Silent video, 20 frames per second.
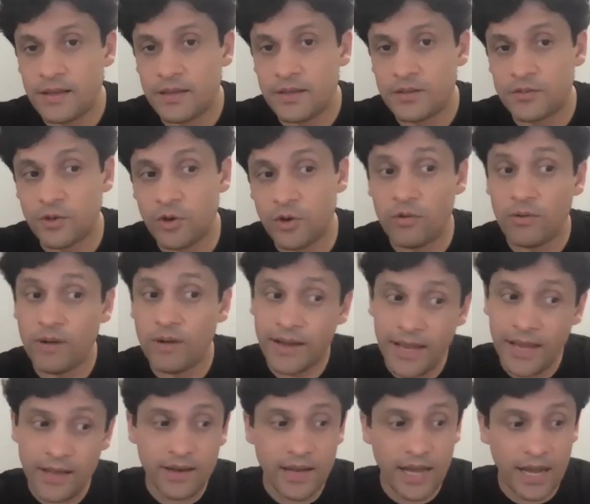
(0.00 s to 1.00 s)
So
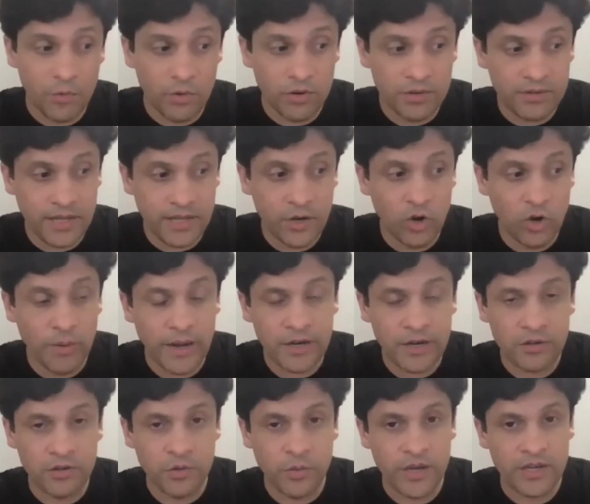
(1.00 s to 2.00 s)
again, I would say, go back
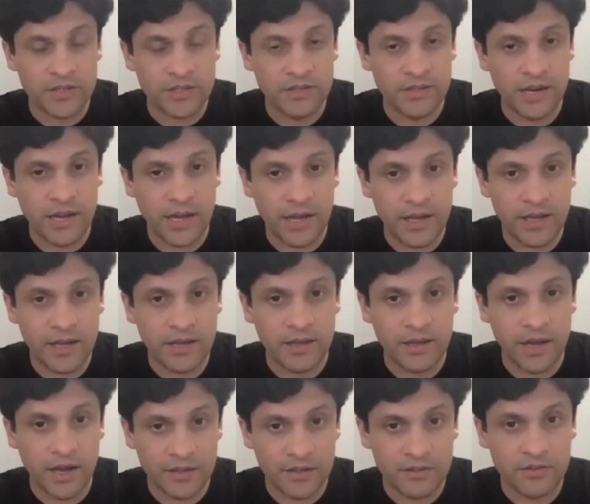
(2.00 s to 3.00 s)
to the question that I
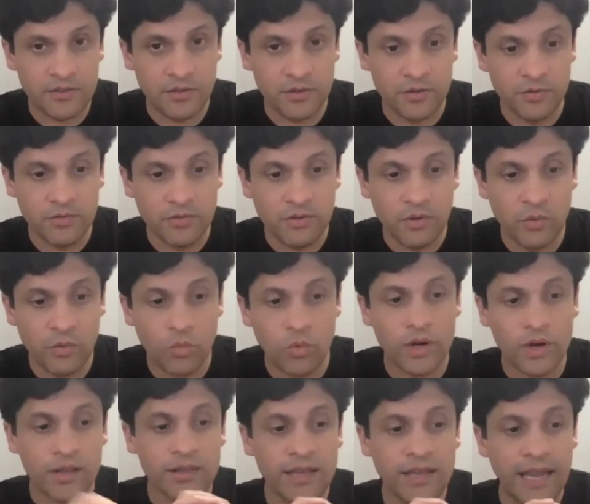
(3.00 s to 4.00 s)
asked you.
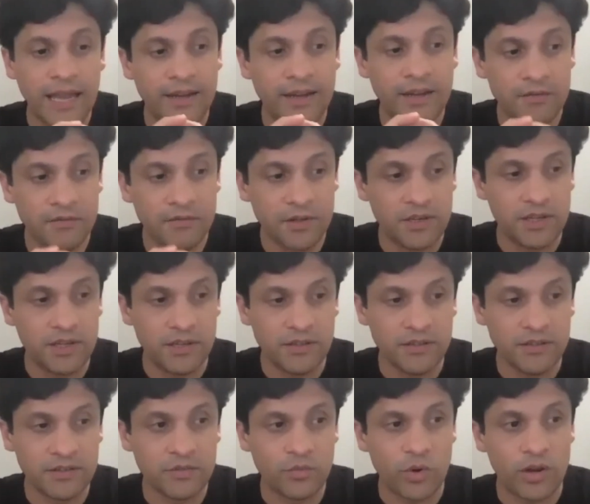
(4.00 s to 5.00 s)
What are the
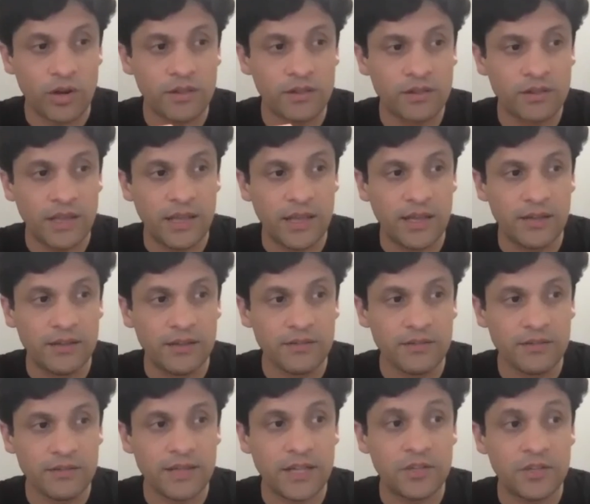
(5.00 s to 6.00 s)
activities, what are the
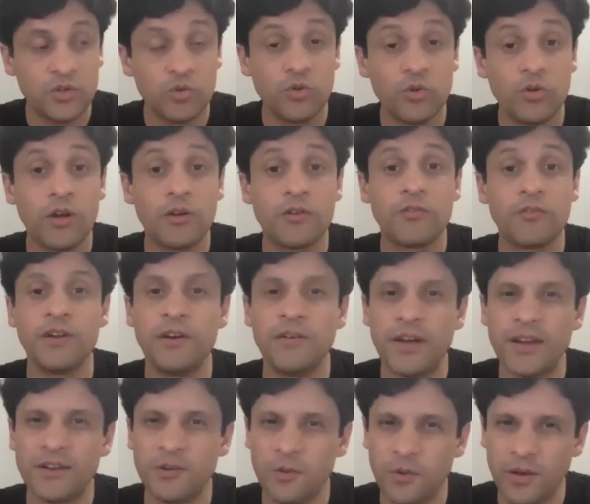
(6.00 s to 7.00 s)
things that you do not
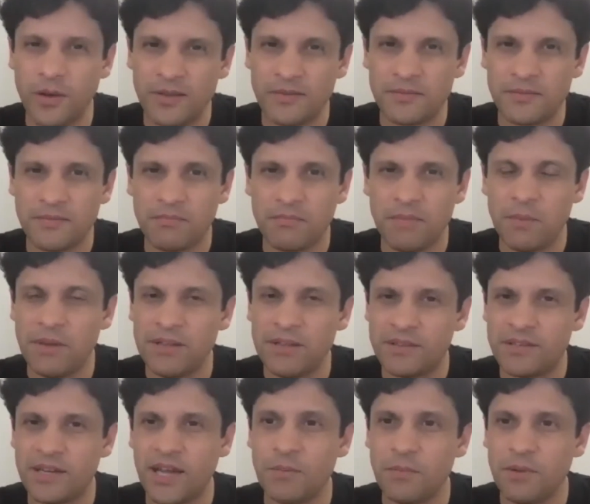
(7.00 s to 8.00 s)
regret doing? Maybe it's
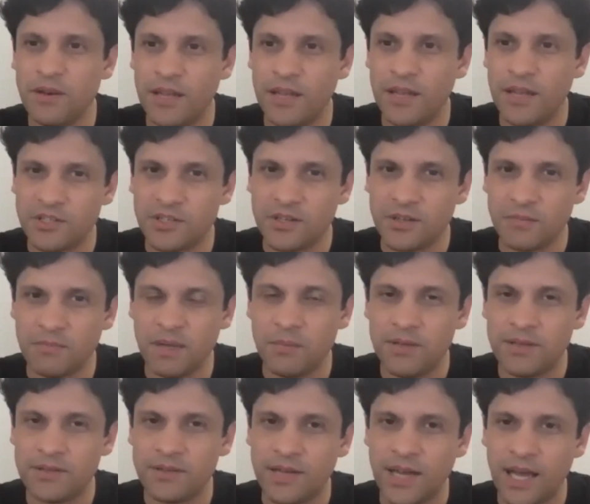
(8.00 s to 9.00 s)
time in nature.
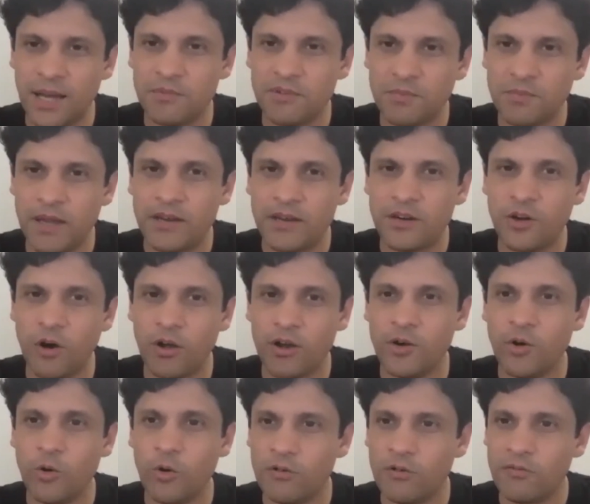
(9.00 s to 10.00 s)
Maybe it's time spent
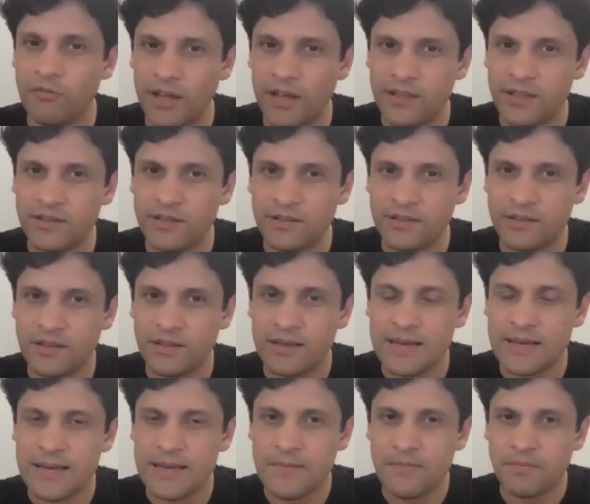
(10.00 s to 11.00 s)
calling old friends.
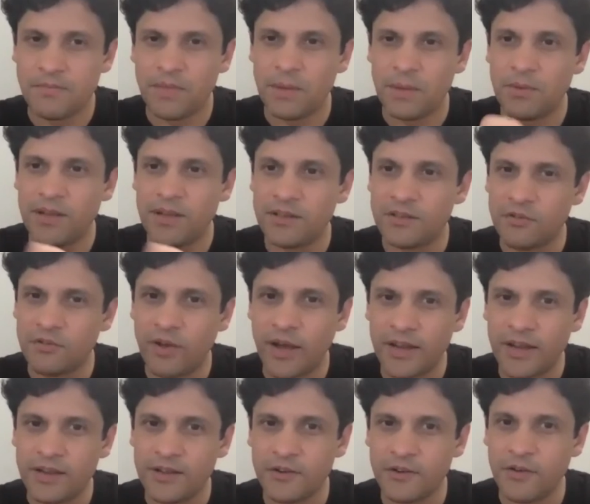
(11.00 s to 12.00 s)
Maybe it's
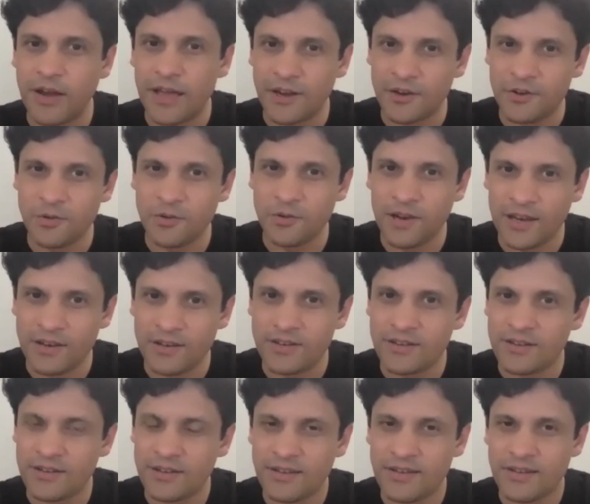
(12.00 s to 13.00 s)
writing a gratitude letter.
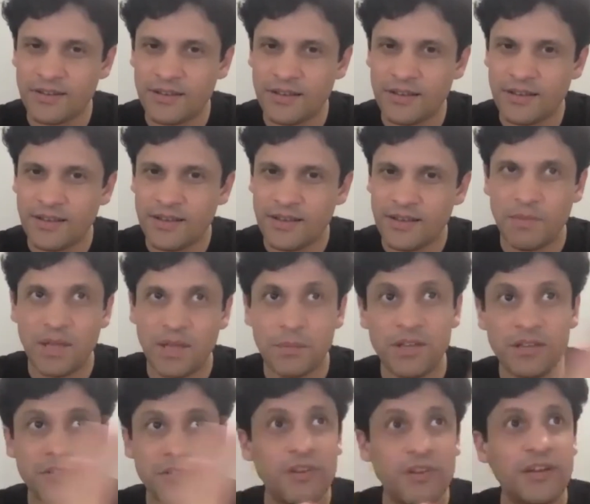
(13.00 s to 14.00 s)
Maybe
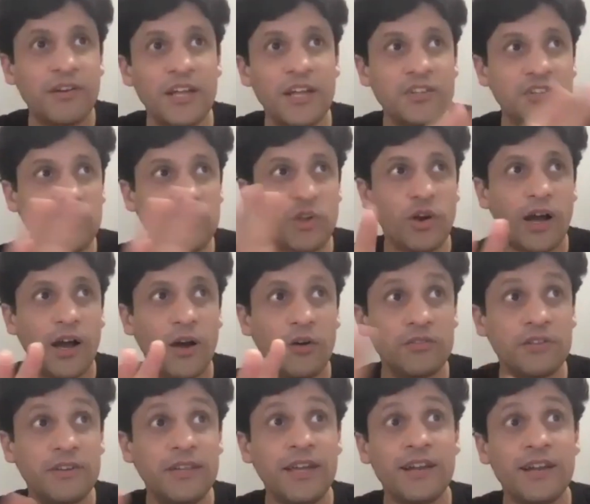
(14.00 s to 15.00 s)
it's rearranging your
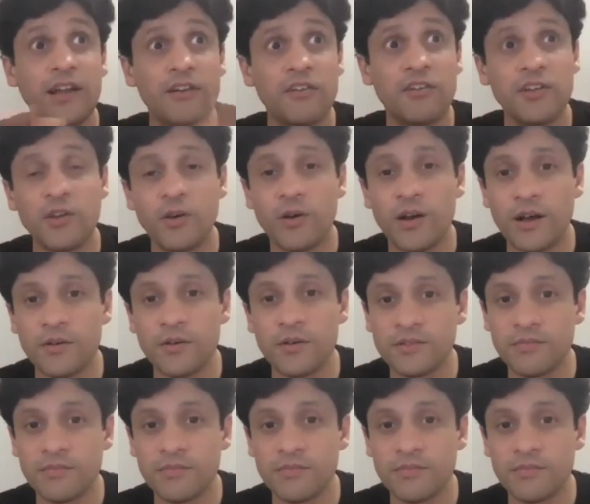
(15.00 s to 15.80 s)
house, decluttering your house.